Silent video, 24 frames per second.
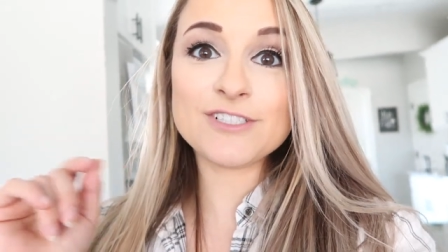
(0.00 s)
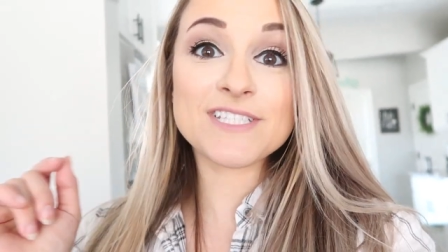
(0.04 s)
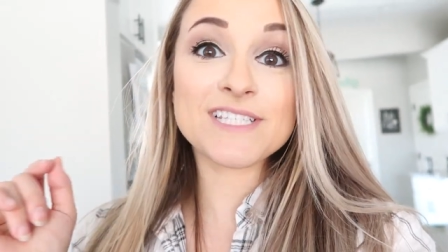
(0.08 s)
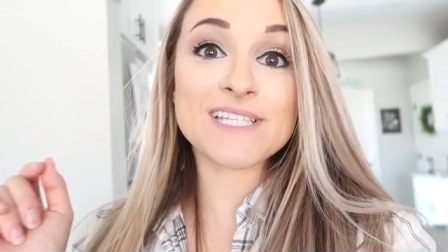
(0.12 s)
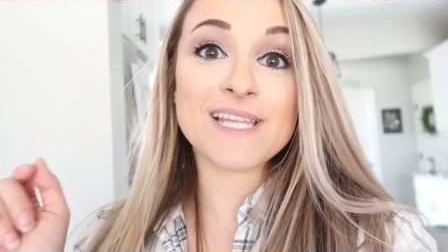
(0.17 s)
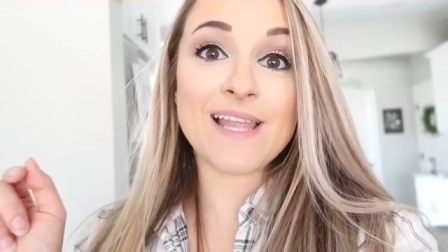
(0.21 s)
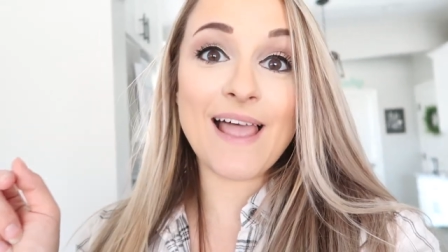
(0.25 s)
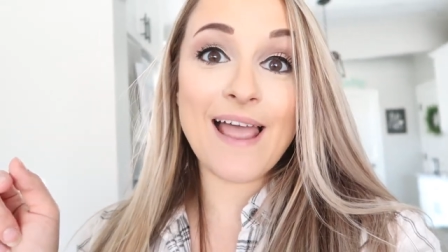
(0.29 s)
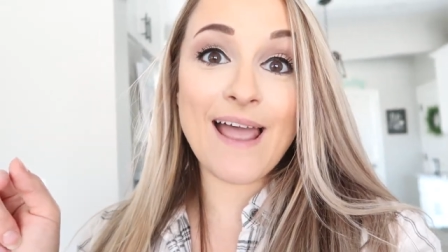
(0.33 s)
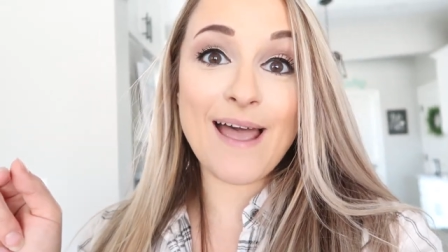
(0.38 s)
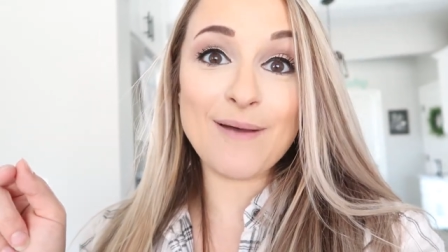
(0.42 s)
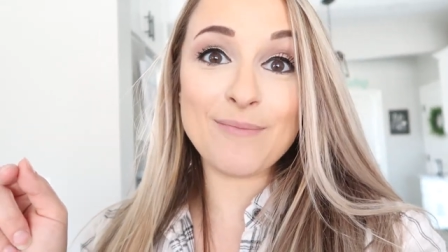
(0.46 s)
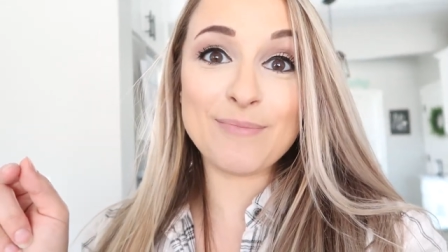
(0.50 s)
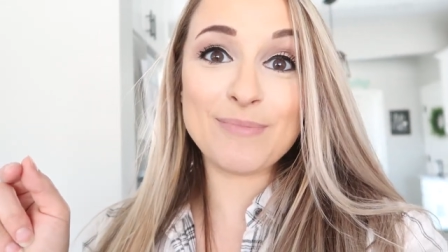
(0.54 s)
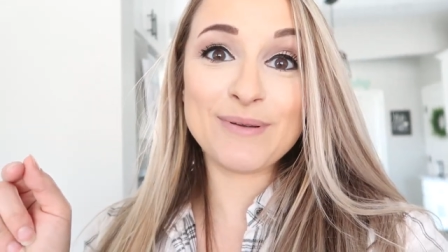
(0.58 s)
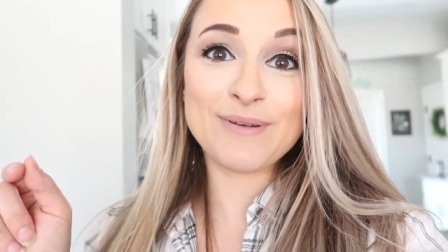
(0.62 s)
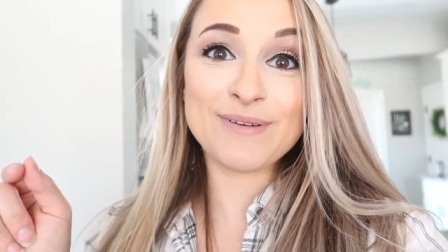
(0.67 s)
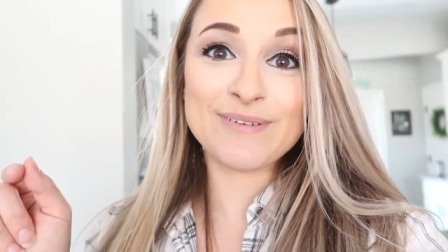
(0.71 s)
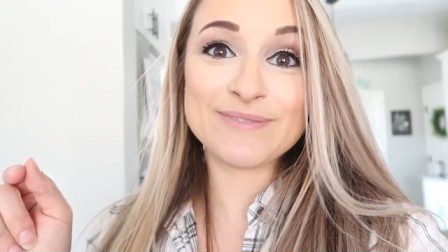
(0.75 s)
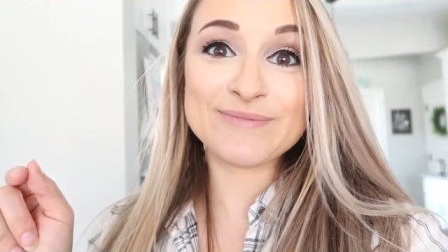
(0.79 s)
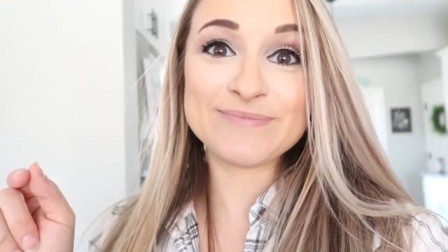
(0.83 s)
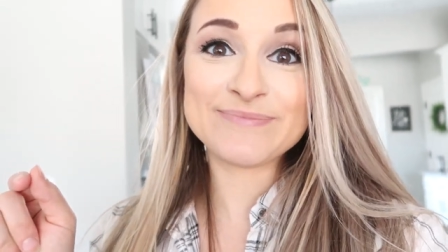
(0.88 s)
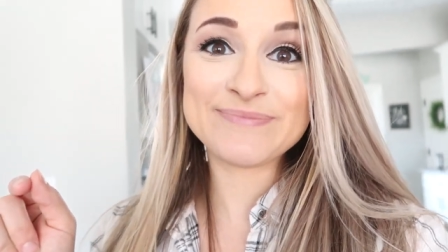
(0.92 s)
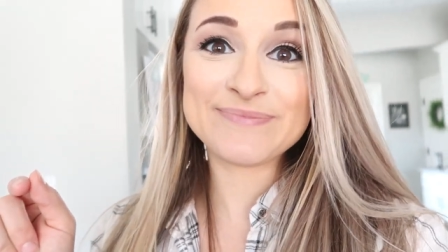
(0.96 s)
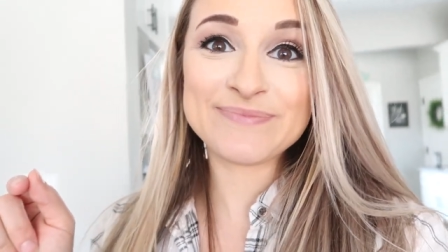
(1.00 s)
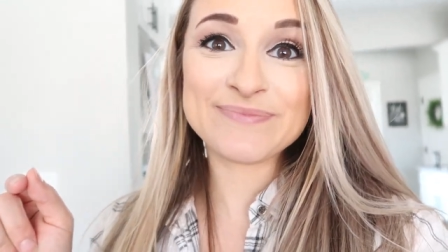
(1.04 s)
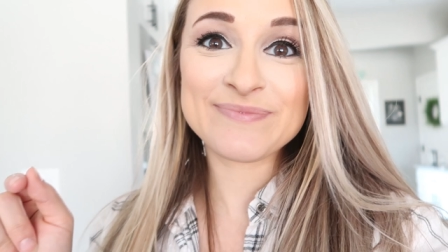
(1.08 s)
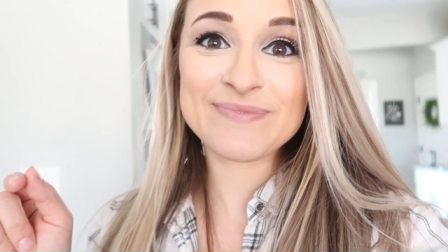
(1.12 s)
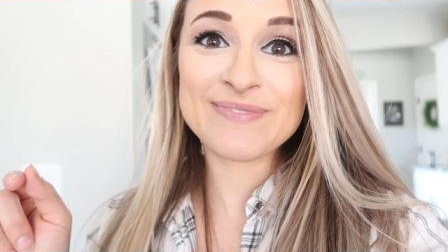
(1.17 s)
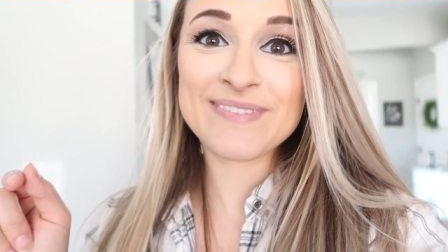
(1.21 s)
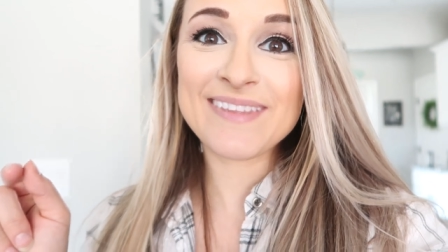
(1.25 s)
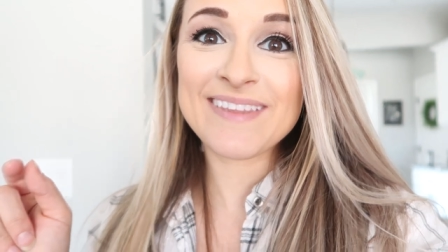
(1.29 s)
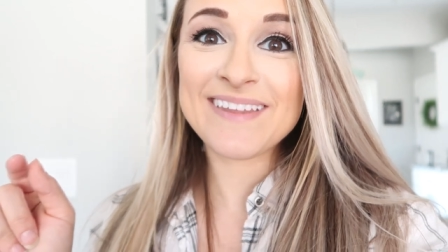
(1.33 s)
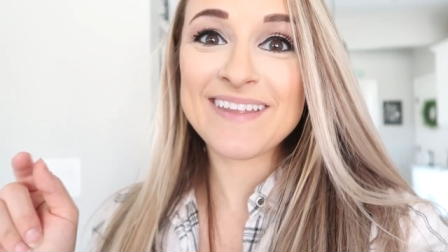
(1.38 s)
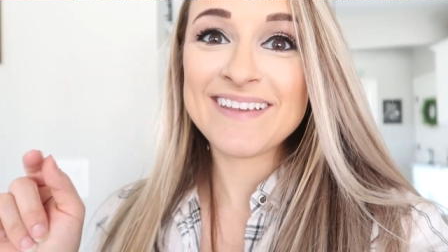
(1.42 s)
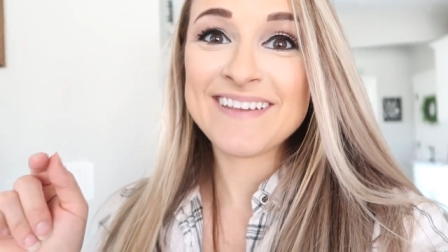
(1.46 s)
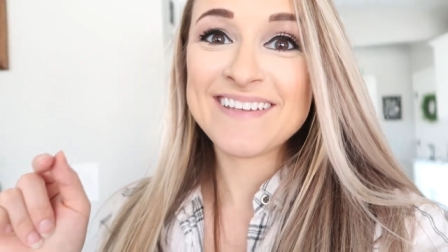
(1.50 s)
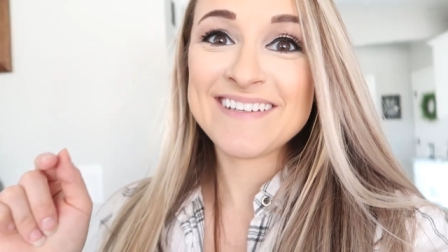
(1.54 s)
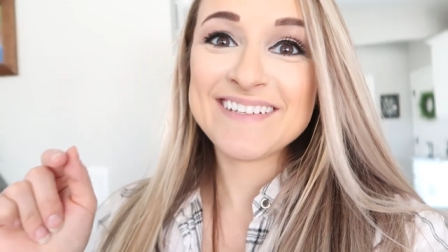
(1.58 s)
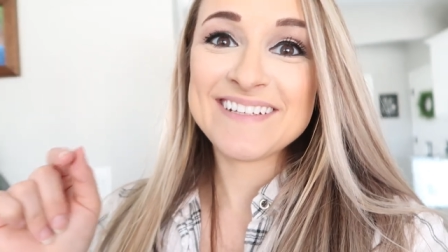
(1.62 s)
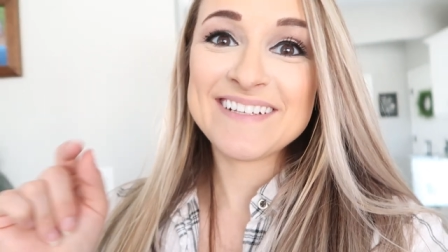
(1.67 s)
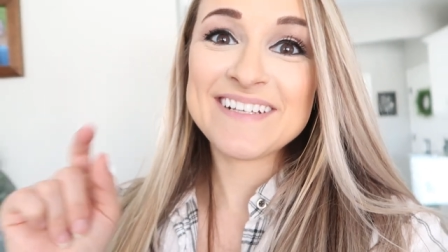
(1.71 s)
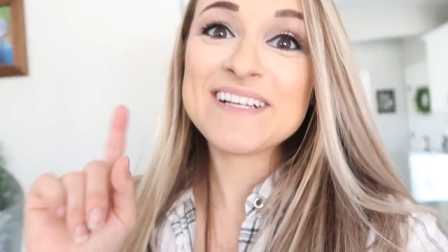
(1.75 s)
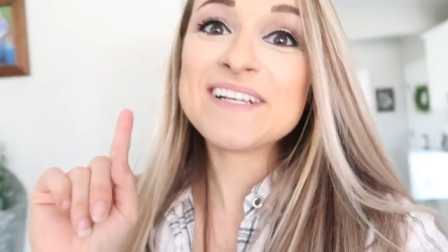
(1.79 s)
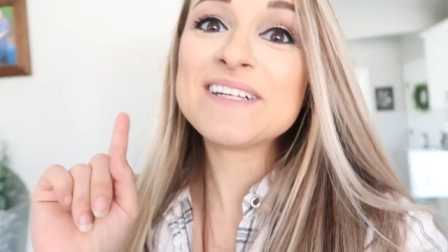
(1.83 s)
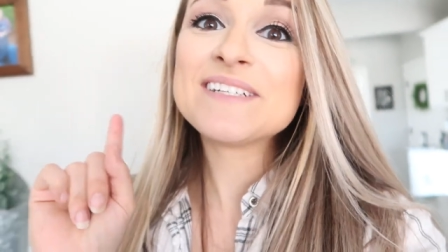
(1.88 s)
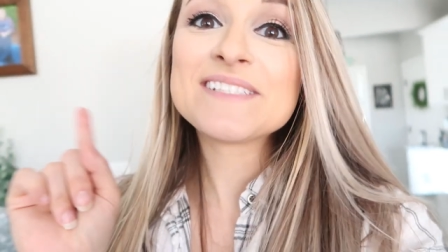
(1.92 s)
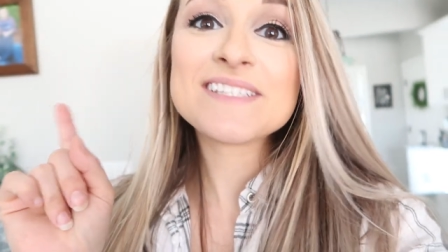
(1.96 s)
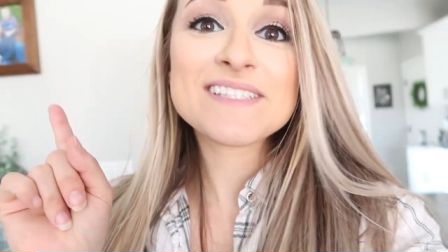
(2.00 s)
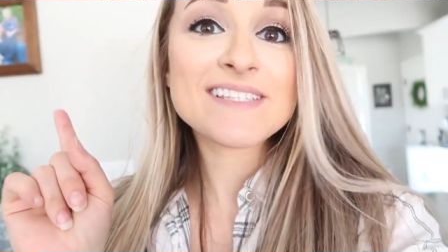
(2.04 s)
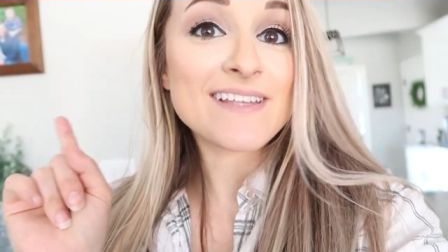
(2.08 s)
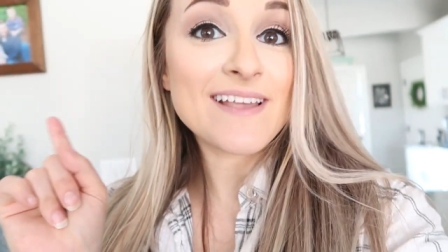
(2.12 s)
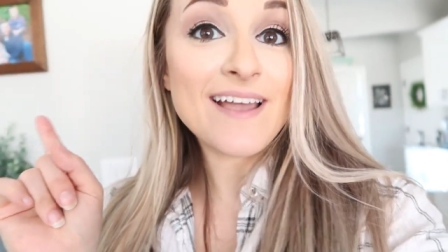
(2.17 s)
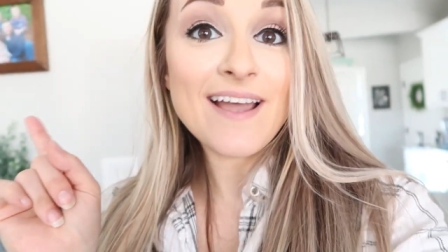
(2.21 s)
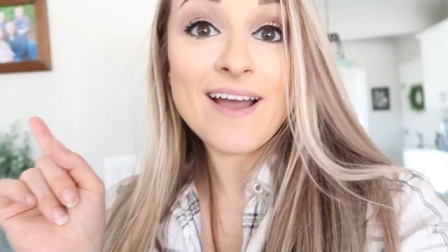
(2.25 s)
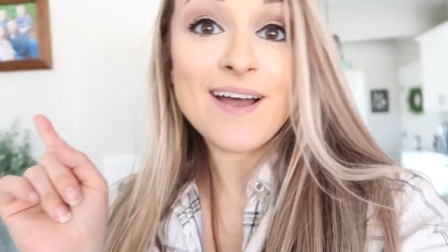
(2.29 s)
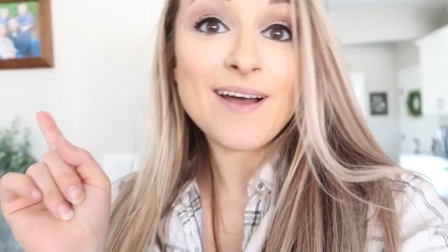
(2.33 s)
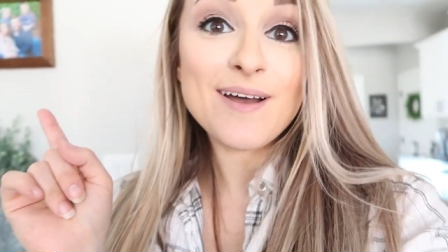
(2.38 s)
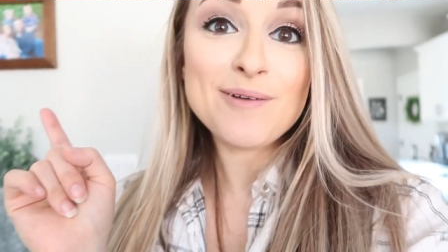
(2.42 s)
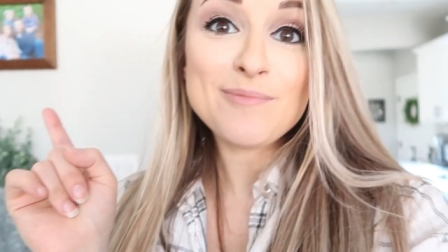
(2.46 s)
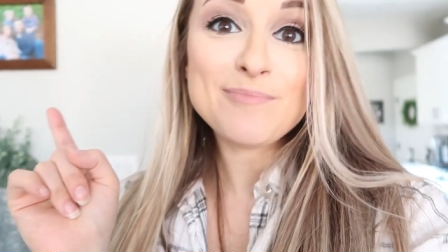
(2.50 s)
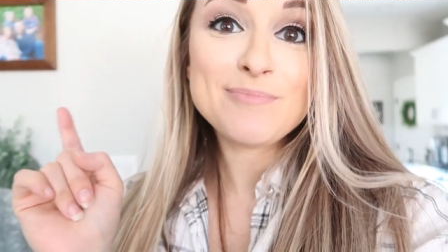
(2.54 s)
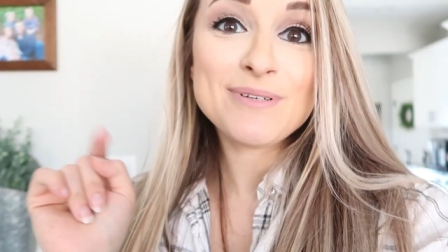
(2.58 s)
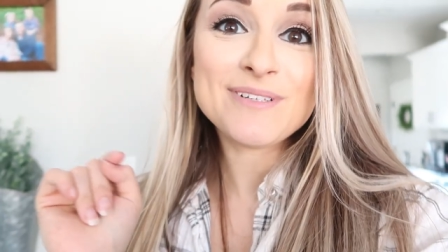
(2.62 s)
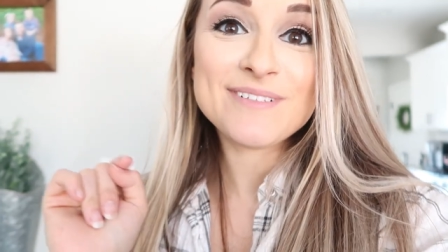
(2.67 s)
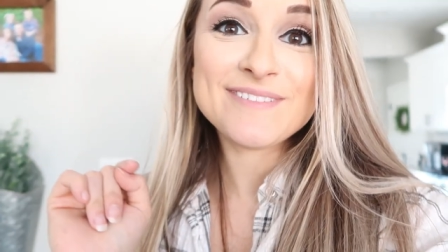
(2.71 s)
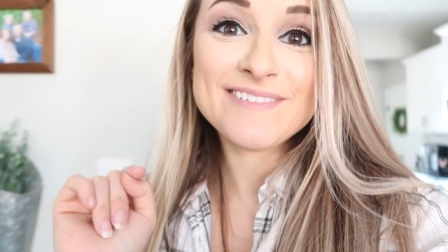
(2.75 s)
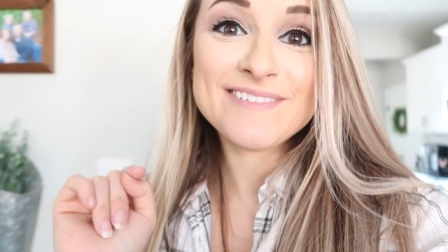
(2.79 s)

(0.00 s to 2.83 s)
Slap. Slap